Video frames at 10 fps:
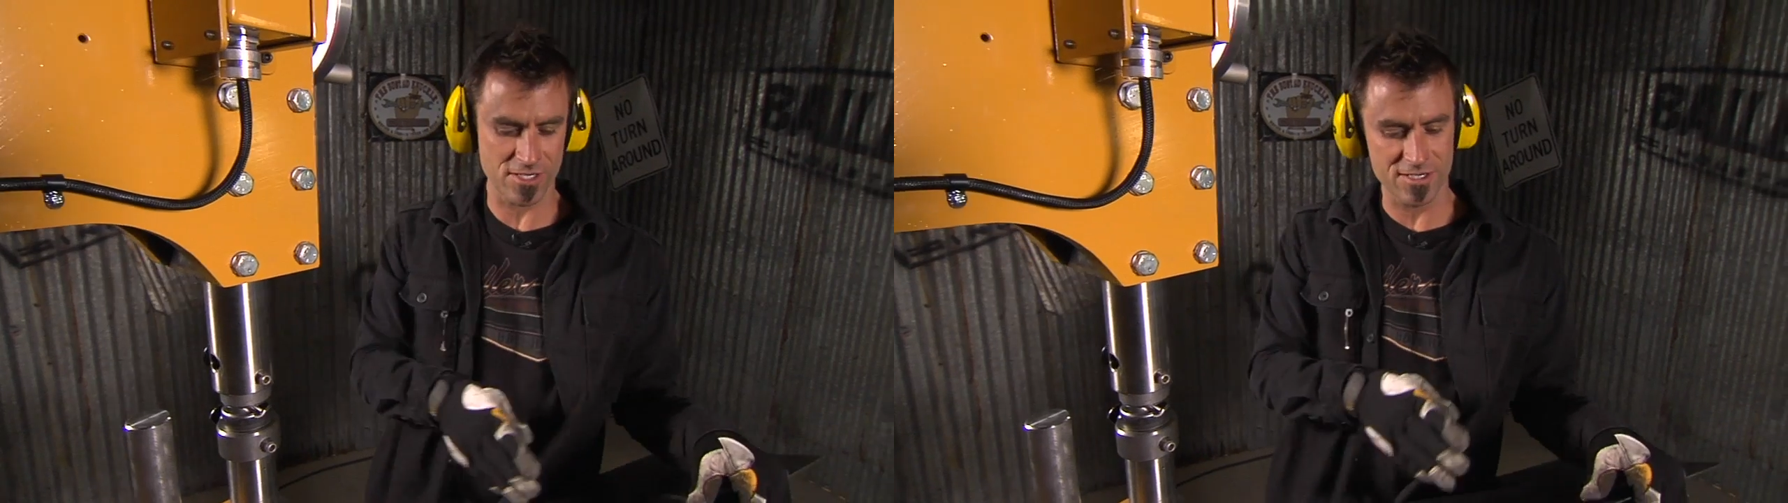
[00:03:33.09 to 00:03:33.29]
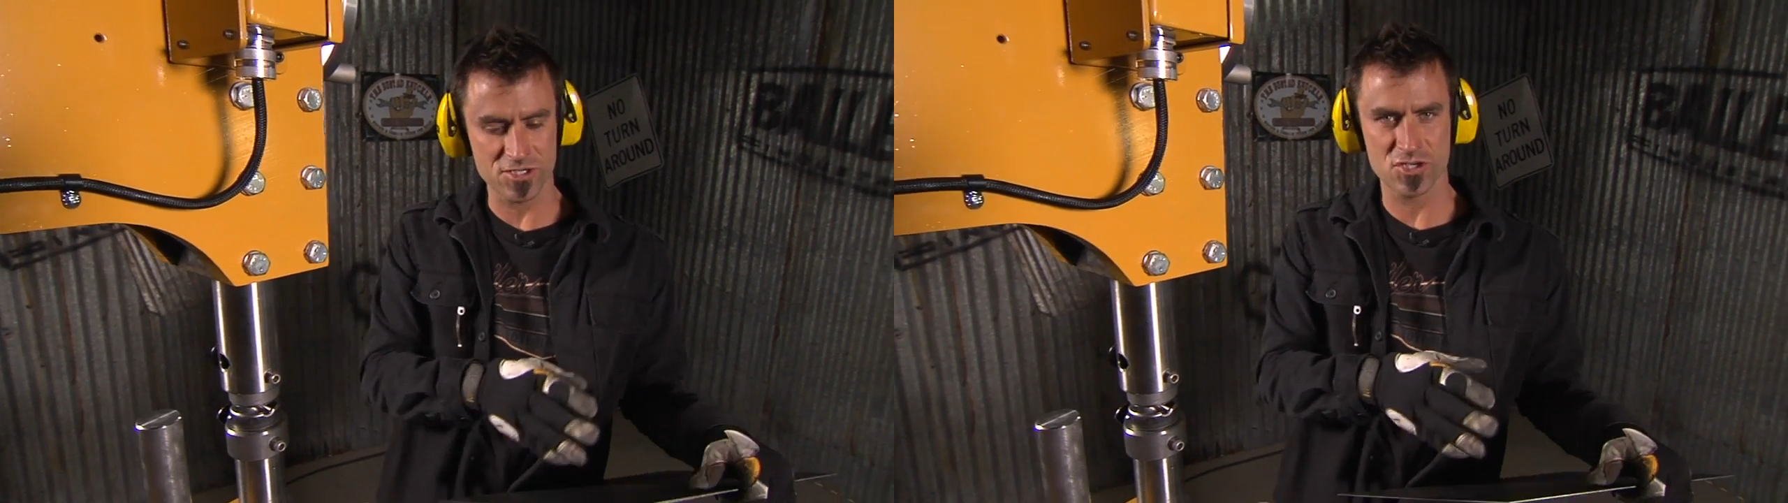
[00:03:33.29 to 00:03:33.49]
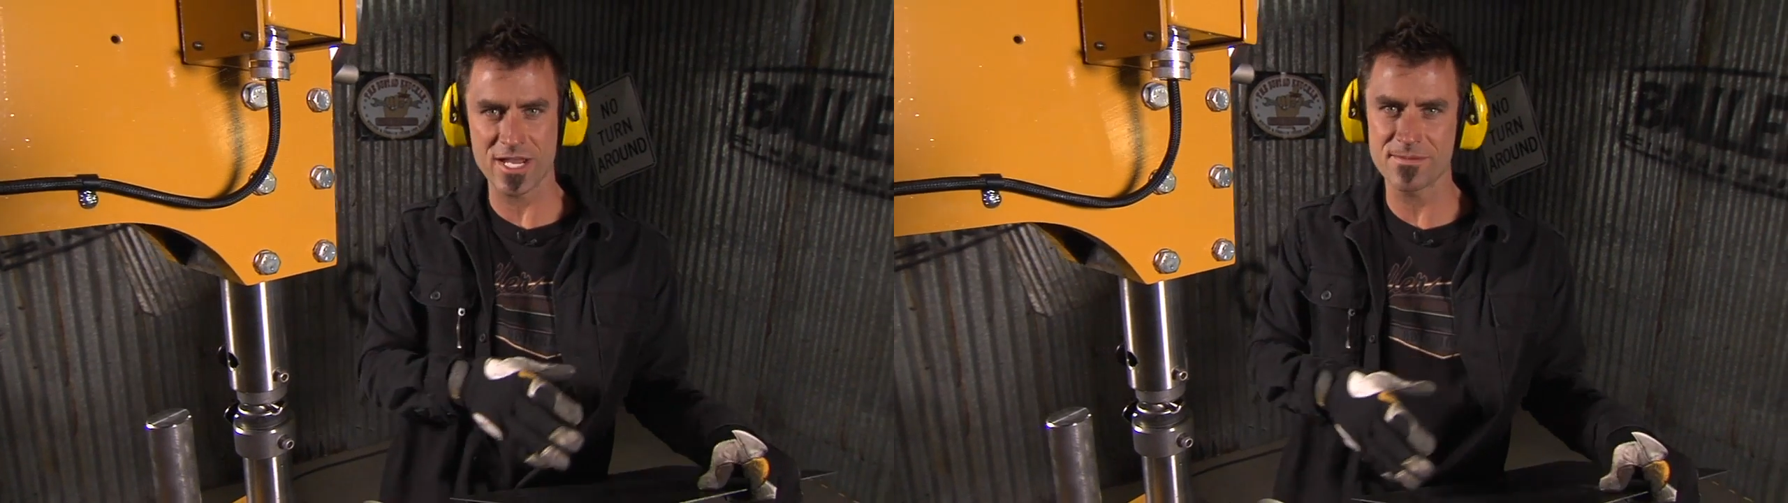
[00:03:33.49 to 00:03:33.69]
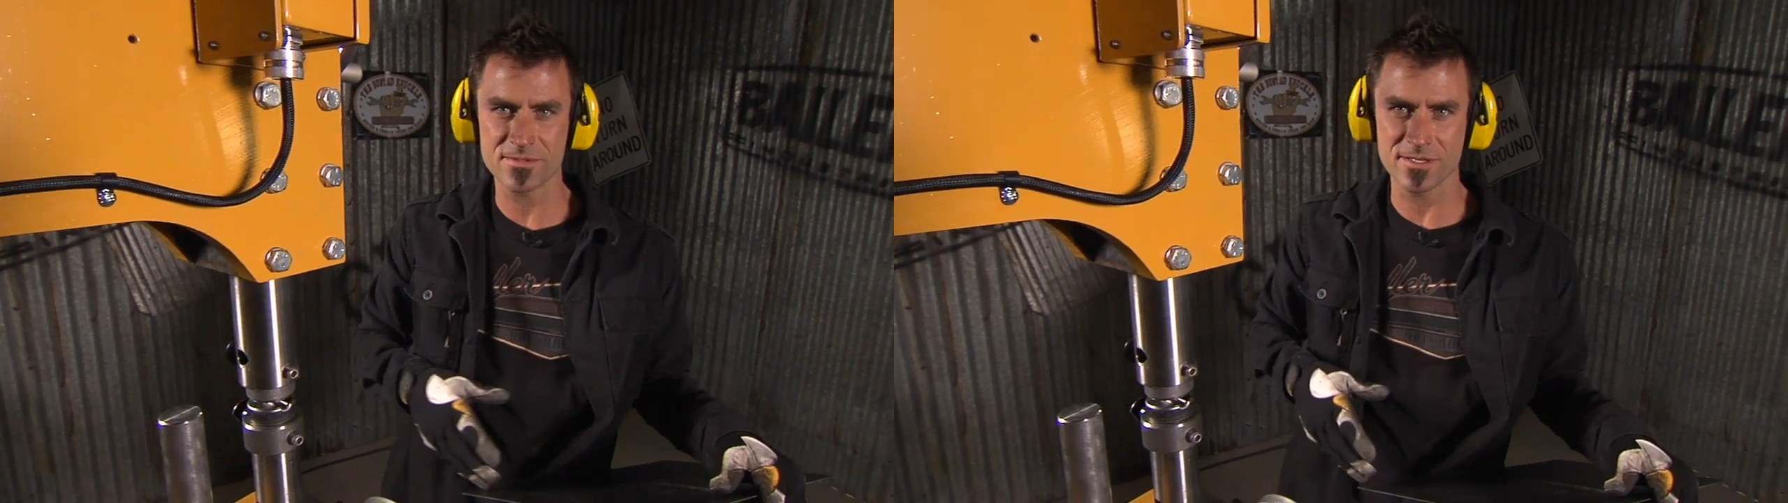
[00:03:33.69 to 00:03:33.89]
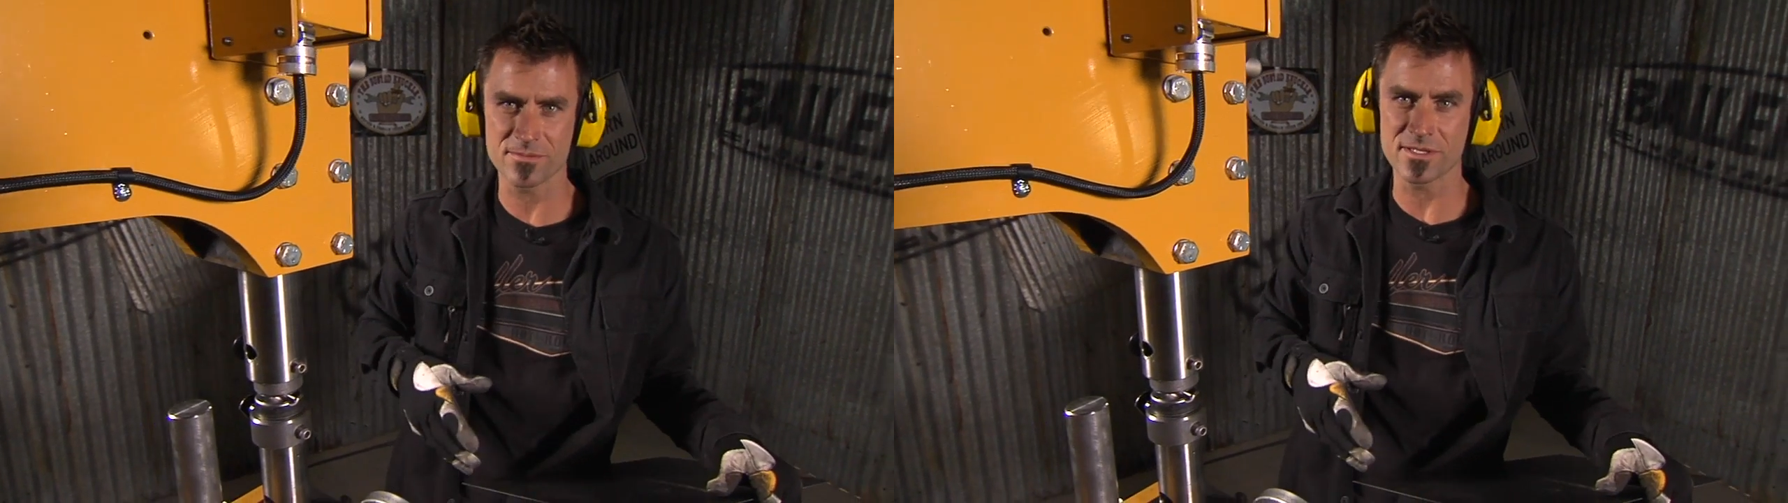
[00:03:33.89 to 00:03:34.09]
trying to shape
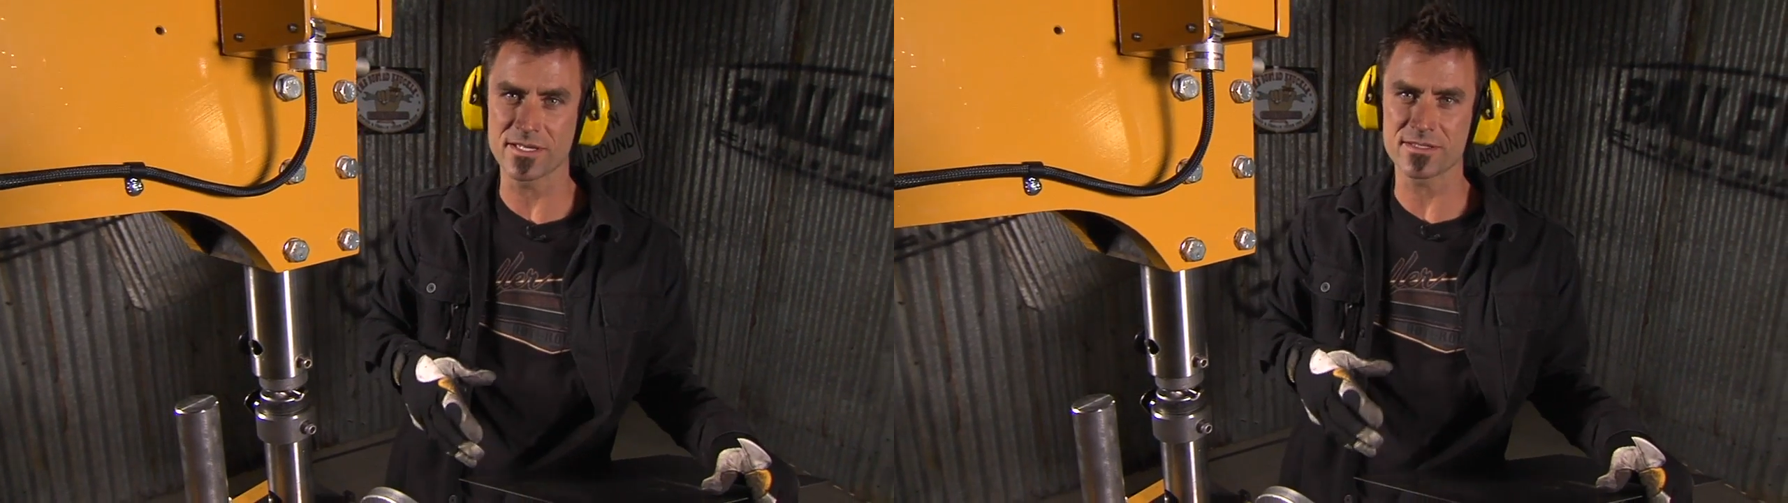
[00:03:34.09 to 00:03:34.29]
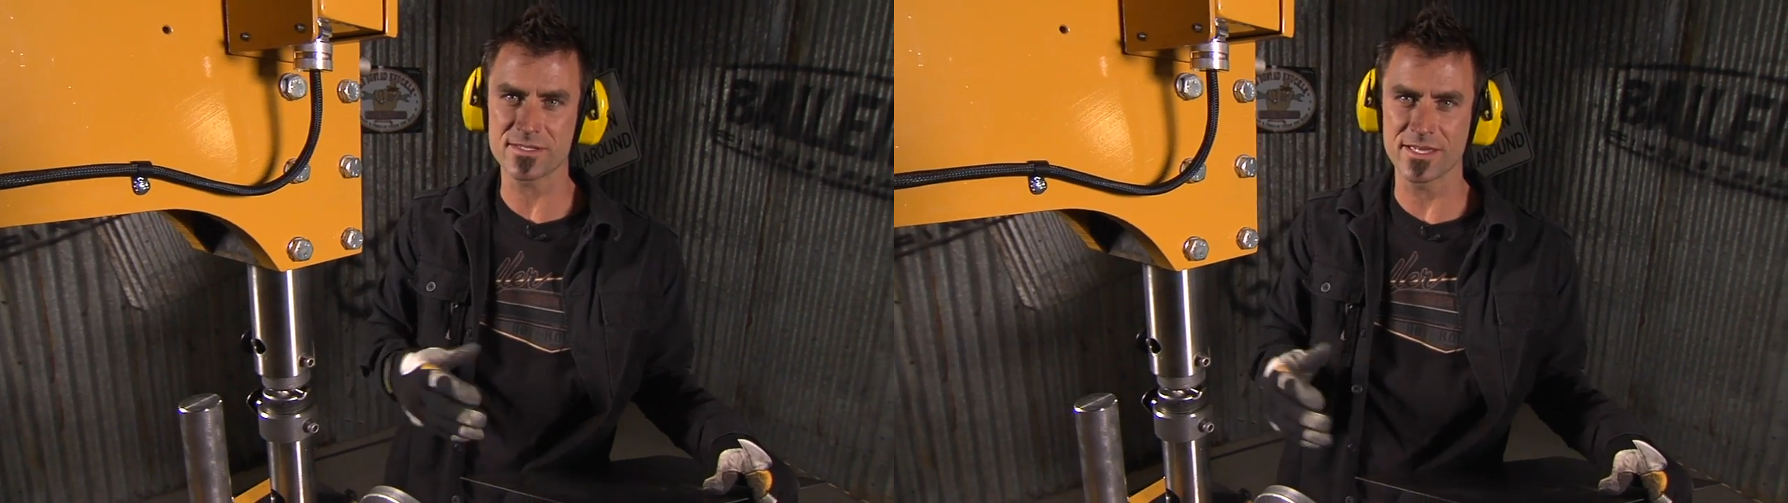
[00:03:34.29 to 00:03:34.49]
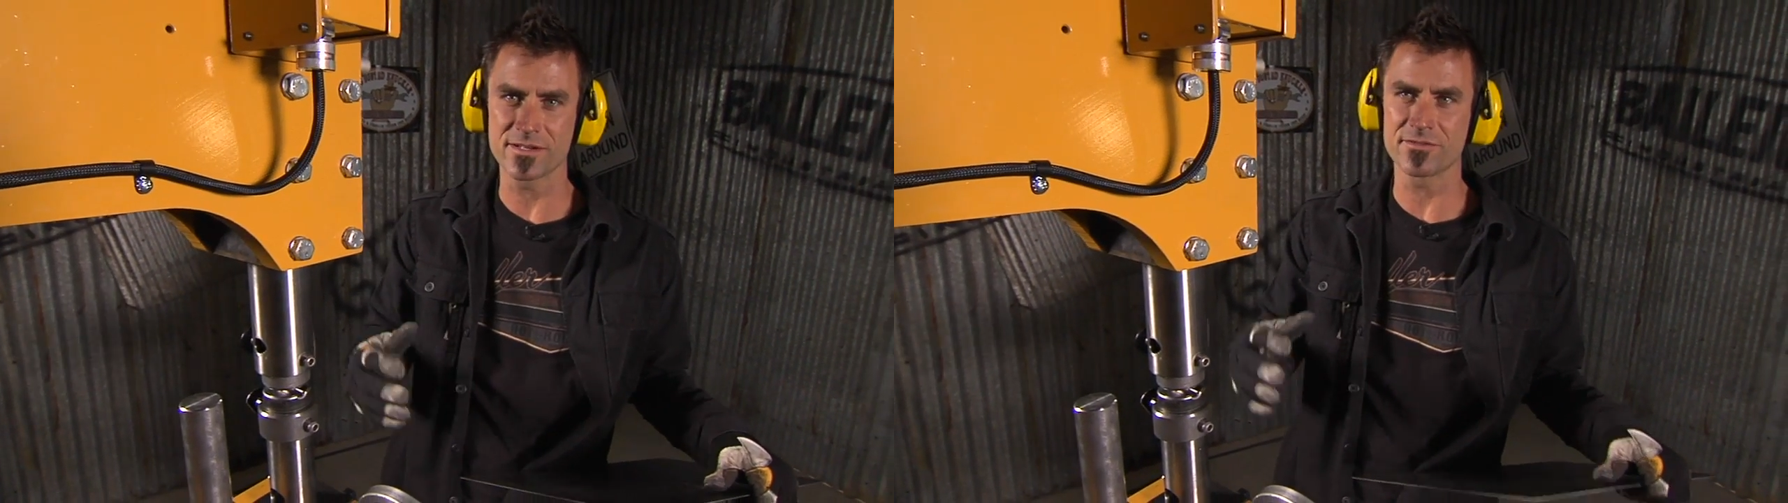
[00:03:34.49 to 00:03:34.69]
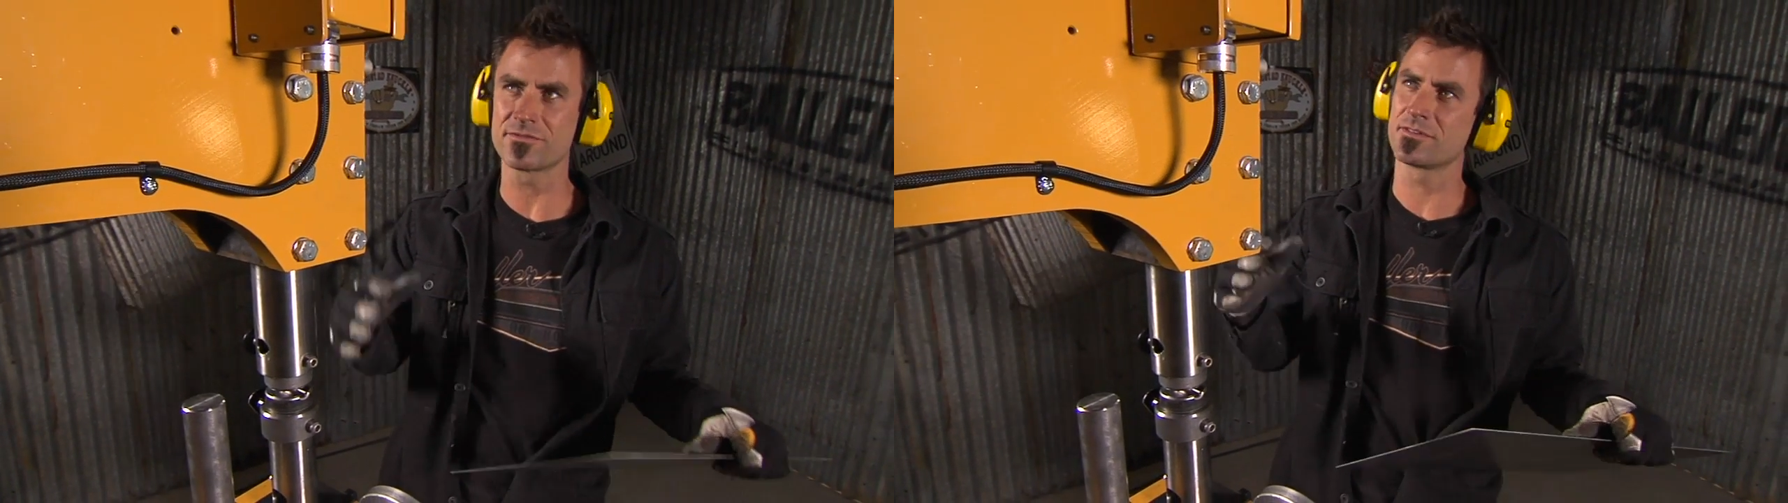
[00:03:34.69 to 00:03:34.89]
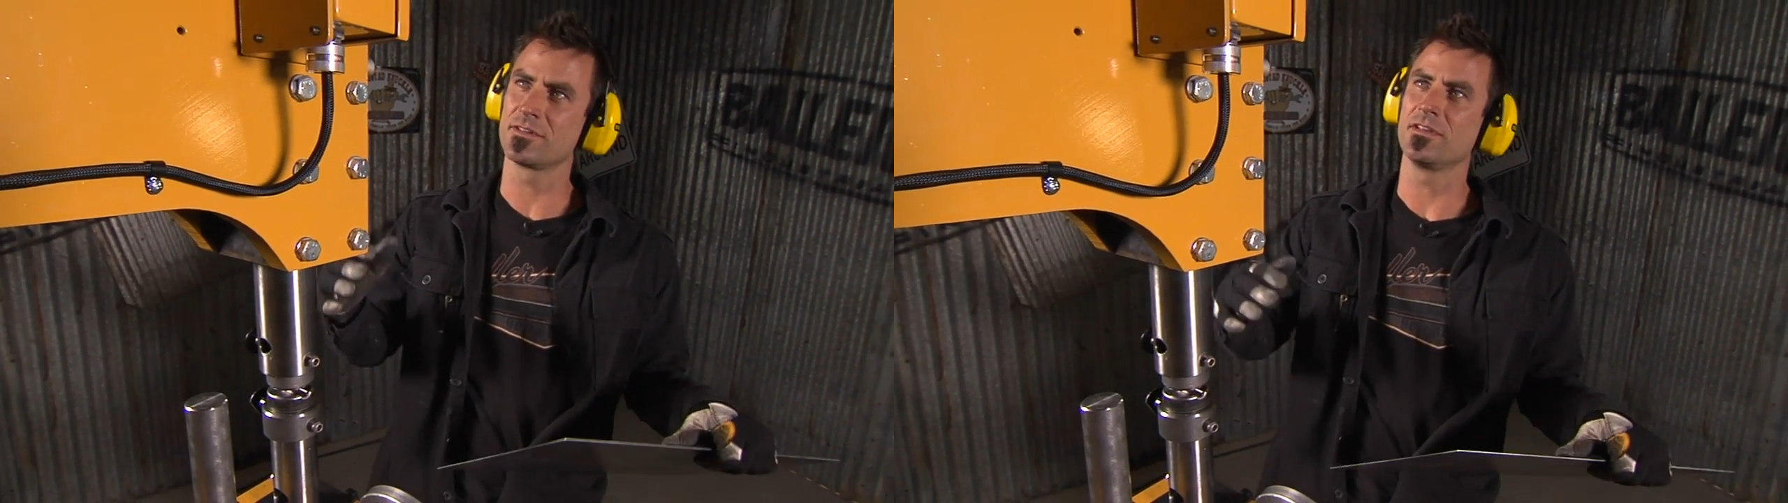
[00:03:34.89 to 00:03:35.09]
something instead of,